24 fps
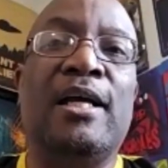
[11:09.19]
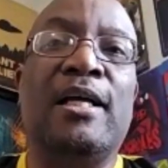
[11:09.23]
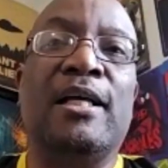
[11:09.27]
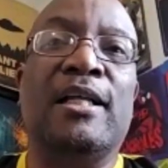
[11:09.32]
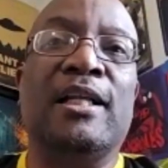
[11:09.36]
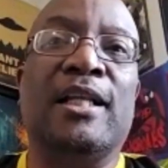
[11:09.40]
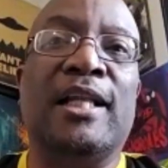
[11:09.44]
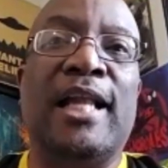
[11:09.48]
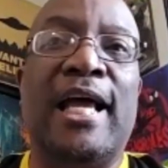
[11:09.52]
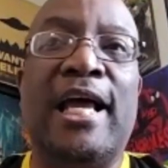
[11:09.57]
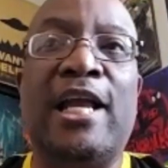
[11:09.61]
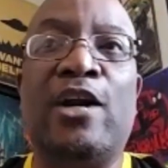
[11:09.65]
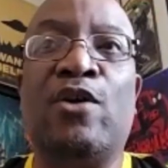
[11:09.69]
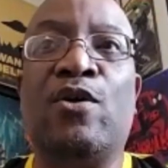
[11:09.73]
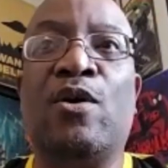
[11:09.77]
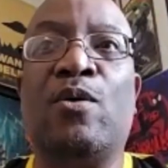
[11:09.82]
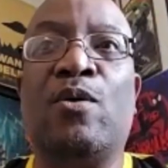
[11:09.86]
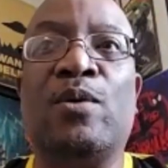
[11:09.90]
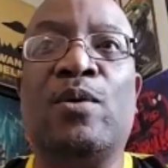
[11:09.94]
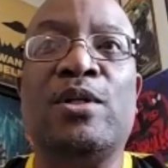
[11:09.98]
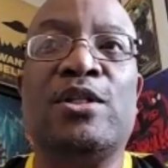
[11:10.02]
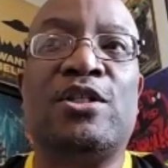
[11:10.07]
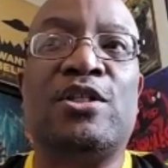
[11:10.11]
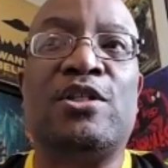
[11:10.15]
Mm-hmm. Later it
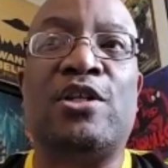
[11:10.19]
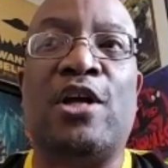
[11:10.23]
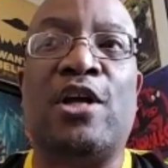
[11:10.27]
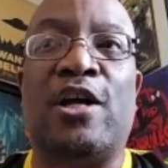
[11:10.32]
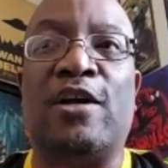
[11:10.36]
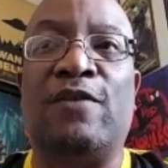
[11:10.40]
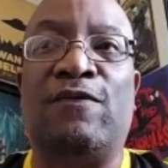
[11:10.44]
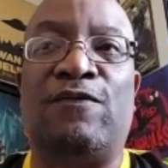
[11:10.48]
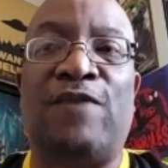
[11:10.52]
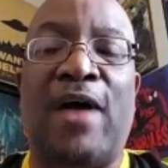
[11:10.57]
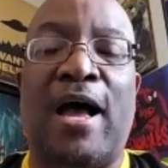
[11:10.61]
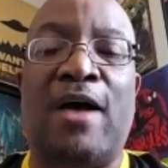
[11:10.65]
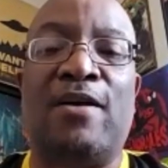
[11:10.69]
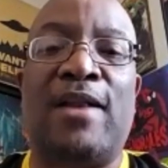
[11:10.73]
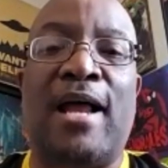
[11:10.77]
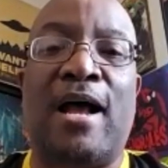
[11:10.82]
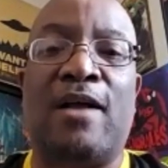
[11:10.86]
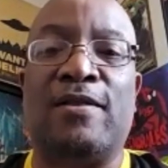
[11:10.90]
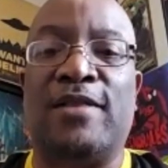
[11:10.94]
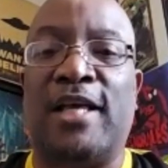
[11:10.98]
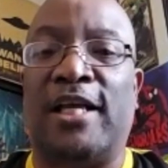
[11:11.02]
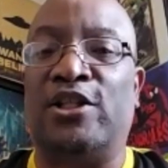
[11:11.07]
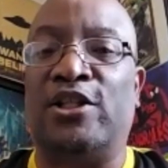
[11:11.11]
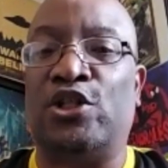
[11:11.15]
was found out
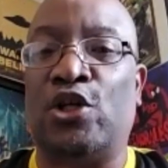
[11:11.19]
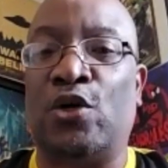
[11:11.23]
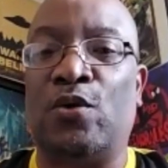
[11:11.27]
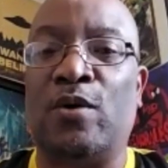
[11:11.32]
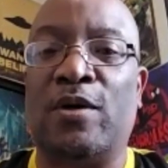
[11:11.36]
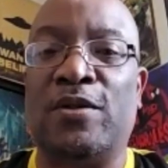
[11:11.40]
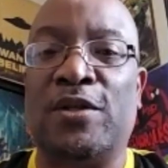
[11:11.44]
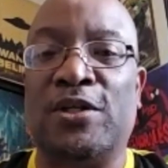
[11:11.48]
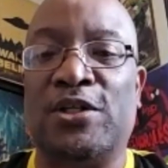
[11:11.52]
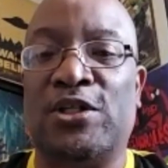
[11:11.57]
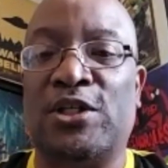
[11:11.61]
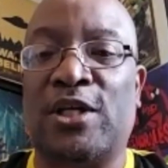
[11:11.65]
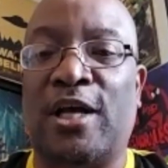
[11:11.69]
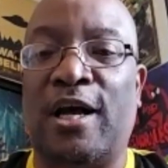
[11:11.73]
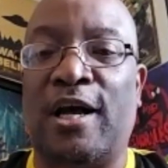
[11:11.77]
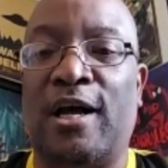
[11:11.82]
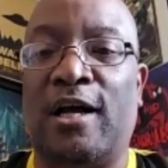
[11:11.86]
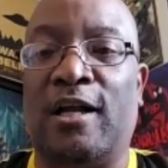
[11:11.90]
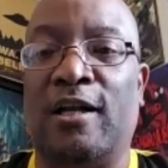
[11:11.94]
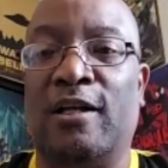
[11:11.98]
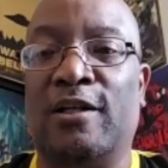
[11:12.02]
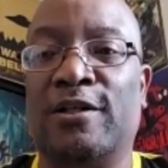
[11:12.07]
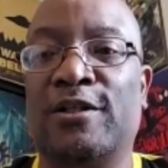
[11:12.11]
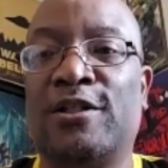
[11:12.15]
that 2 of the
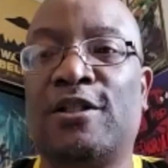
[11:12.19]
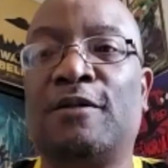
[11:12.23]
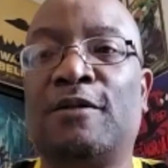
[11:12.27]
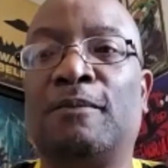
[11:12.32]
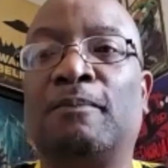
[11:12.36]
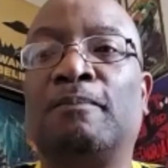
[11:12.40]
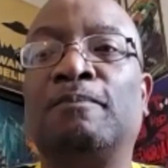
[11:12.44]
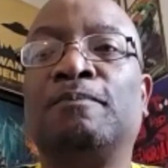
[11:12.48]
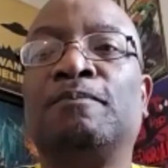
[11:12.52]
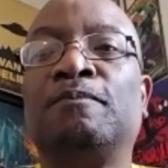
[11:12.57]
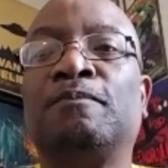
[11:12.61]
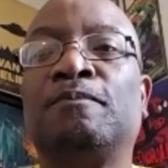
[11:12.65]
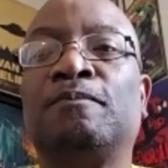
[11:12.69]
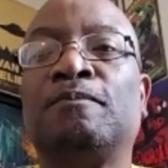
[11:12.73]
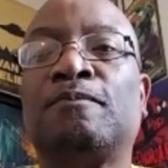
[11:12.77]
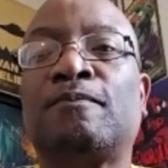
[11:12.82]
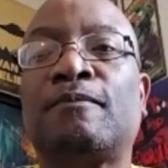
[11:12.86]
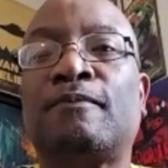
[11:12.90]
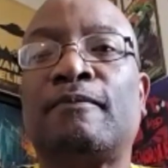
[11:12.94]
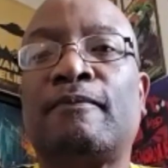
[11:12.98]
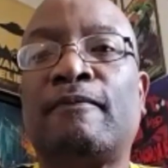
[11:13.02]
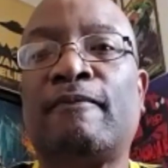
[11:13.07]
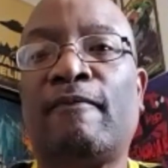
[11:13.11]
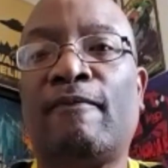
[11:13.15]
skulls
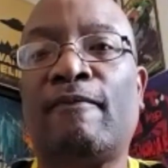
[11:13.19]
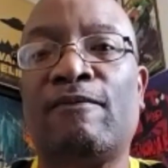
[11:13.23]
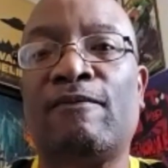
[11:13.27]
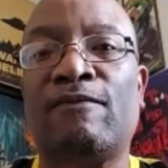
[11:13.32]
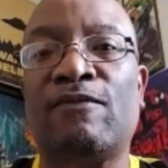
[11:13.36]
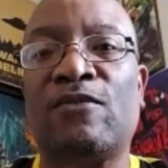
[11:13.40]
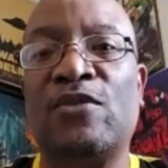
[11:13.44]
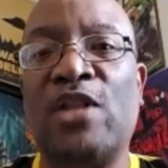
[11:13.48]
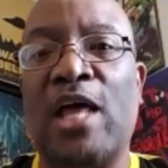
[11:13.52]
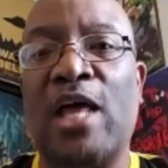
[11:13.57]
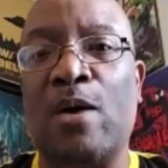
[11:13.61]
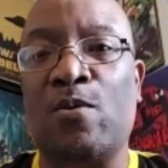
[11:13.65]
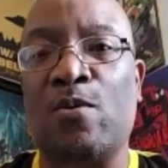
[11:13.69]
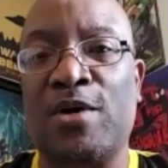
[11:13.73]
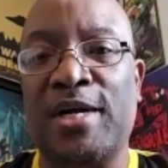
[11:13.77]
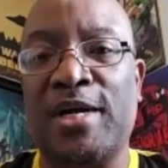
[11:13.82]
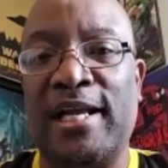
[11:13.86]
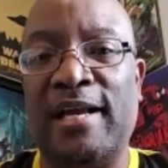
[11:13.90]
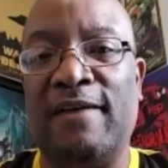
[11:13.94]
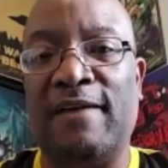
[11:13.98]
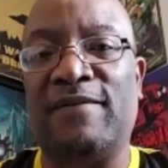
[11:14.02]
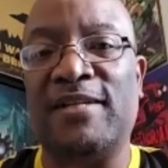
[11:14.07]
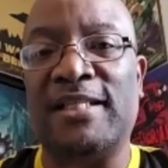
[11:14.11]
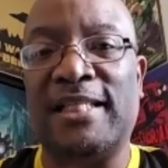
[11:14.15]
that were
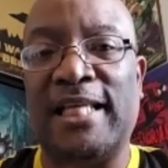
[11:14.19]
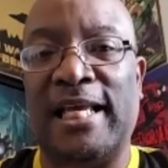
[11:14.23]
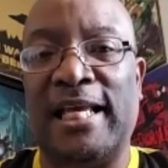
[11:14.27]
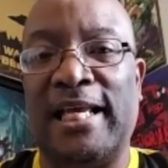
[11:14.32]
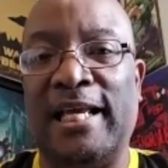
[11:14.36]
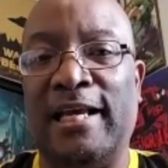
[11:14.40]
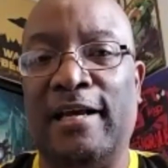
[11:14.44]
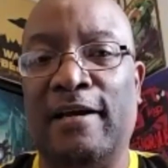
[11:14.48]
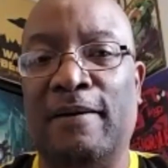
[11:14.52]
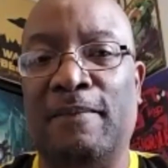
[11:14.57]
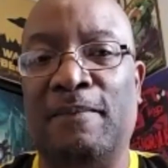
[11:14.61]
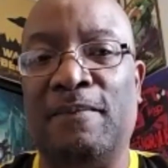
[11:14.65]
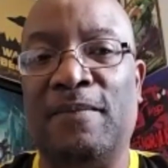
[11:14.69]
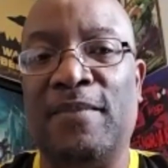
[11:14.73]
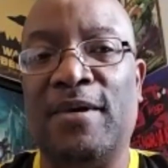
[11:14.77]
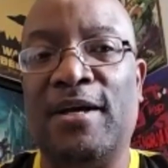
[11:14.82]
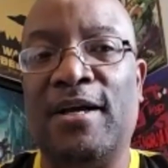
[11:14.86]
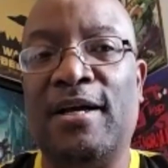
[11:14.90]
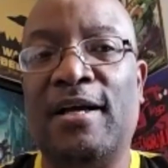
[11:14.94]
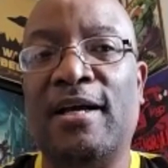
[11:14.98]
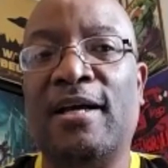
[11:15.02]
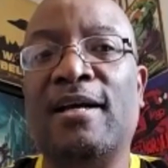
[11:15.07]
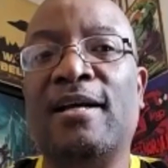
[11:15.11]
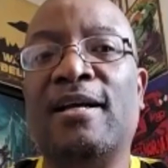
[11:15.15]
given to him,
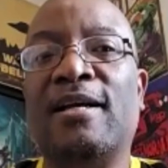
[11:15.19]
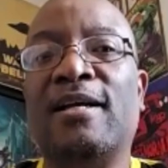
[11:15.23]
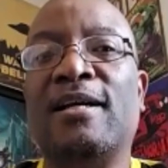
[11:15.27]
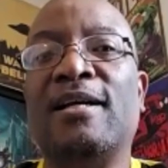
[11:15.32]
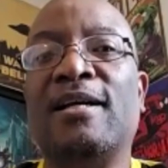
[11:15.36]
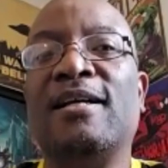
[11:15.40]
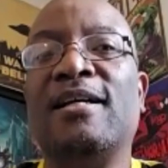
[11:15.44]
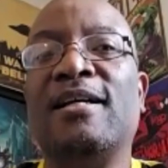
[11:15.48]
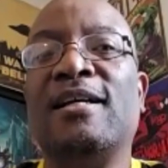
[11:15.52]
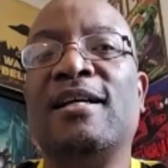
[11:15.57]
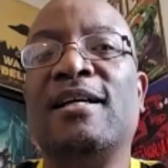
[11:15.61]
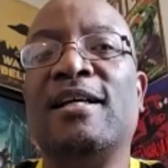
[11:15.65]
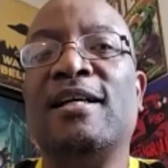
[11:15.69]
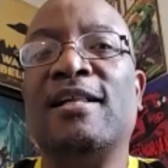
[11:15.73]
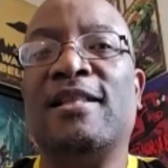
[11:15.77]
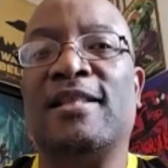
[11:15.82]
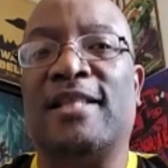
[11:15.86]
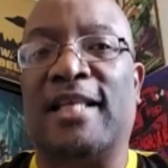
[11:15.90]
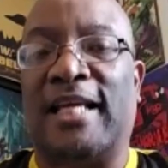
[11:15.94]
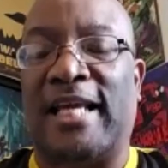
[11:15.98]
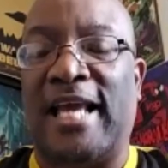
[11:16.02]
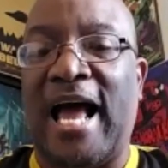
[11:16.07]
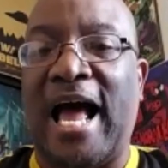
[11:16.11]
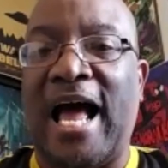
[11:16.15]

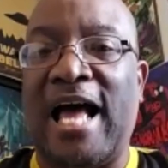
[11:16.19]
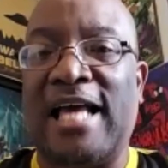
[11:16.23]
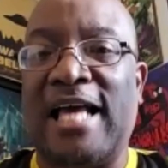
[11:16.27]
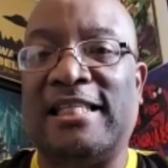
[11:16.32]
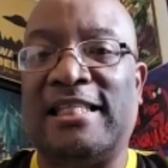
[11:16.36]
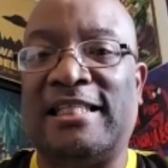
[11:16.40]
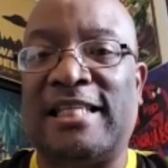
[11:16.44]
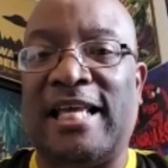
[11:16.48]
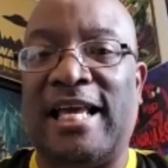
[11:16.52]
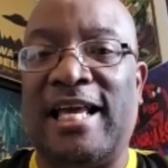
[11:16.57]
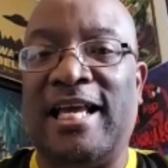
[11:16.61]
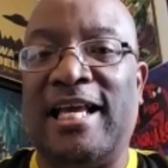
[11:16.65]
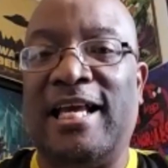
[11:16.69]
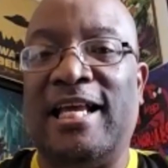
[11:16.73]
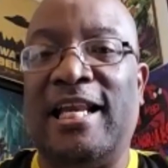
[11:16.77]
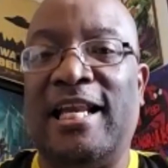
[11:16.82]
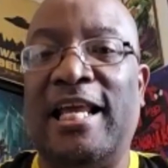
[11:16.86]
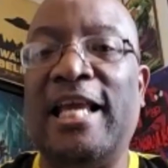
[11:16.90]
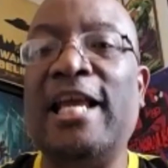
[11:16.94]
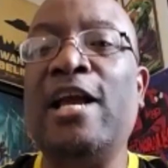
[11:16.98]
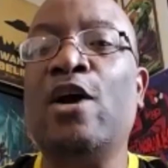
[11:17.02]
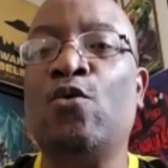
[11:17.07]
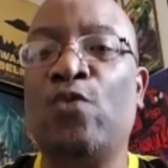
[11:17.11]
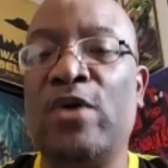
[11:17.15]
the guy said
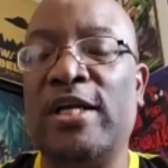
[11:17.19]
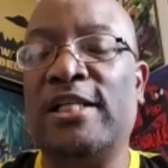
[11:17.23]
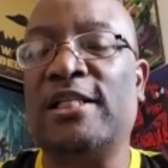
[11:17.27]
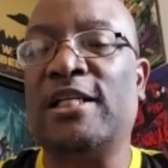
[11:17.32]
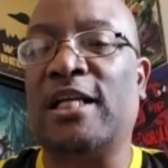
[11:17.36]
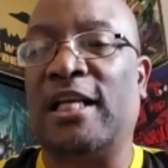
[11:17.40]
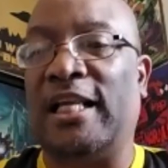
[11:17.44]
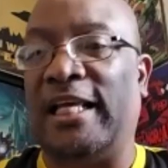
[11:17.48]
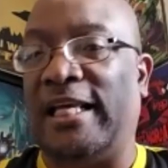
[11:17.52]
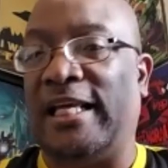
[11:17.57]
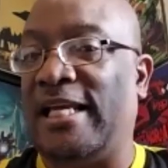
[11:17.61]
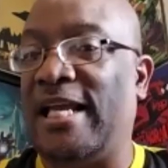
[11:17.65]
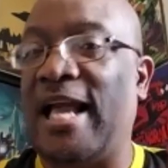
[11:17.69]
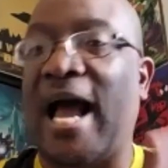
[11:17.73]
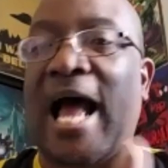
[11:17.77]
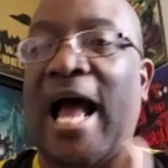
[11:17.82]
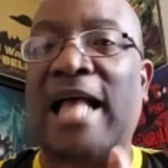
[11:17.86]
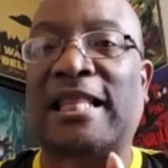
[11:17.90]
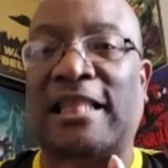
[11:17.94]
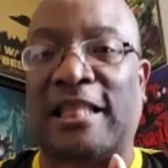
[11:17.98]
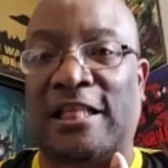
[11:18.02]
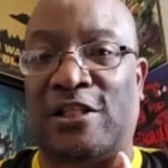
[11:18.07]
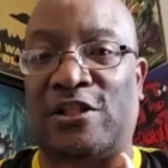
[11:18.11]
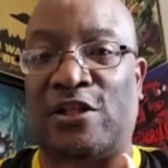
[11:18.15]
he originally
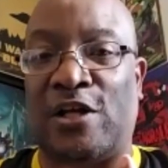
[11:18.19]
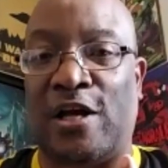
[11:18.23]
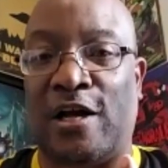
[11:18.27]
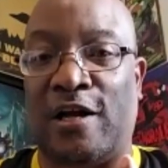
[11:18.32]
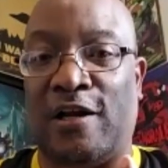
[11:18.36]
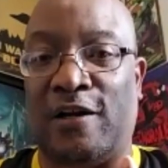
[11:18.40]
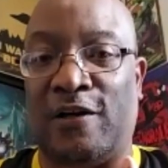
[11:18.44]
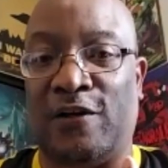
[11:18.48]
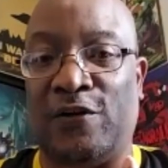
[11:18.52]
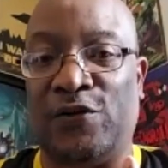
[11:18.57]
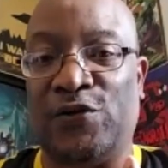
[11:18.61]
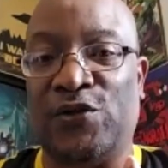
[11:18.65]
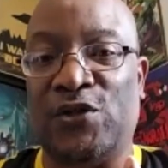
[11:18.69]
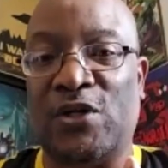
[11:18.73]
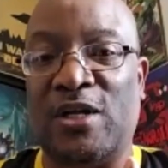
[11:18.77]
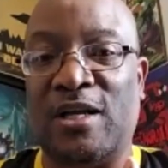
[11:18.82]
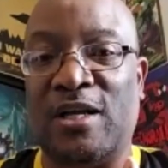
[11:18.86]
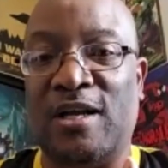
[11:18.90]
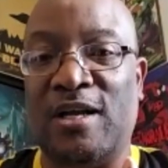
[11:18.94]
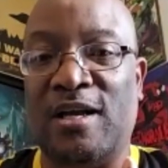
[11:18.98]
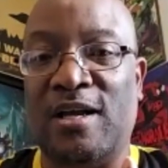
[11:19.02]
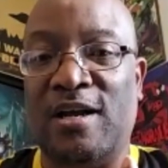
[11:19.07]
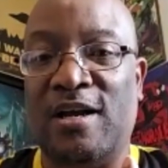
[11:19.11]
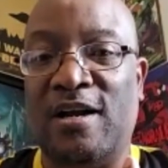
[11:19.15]
got the skulls
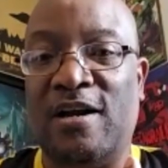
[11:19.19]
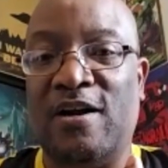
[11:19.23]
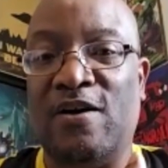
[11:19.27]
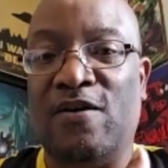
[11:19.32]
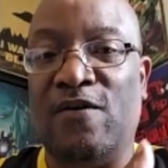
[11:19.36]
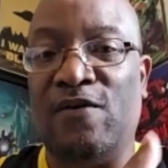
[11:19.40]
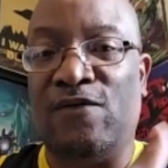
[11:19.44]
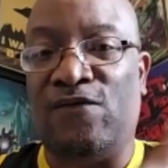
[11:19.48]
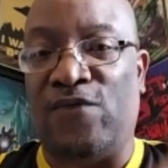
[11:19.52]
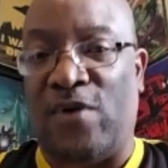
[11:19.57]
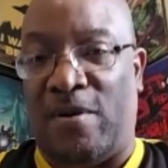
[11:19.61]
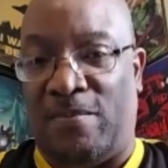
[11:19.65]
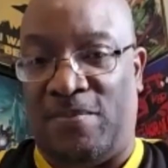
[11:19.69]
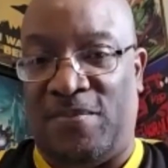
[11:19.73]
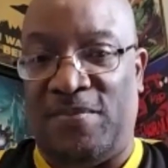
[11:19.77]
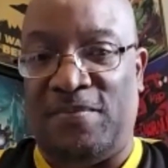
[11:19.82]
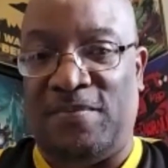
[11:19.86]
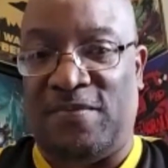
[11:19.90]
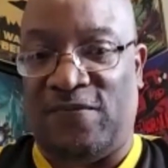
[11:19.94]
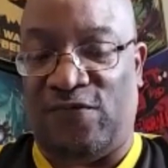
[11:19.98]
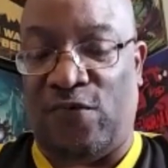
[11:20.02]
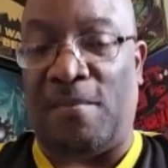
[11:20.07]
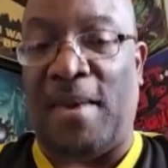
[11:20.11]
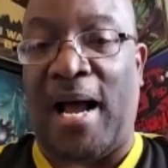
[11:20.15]

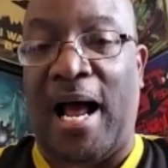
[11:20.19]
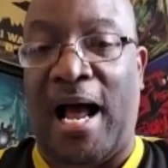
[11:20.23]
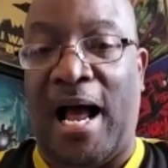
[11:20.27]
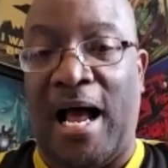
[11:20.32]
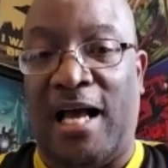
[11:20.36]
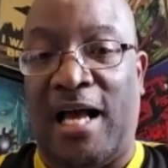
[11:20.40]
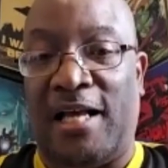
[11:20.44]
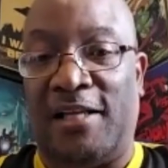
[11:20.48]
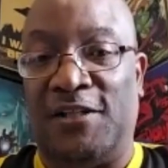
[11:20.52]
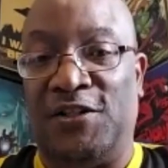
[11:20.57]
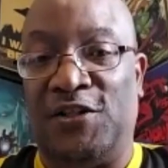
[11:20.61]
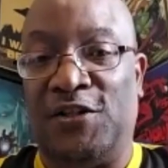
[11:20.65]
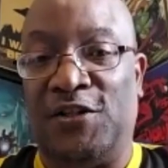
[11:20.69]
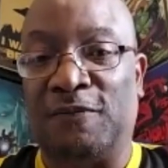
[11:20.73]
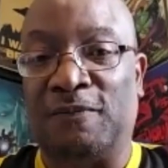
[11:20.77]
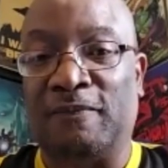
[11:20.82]
from Hodge.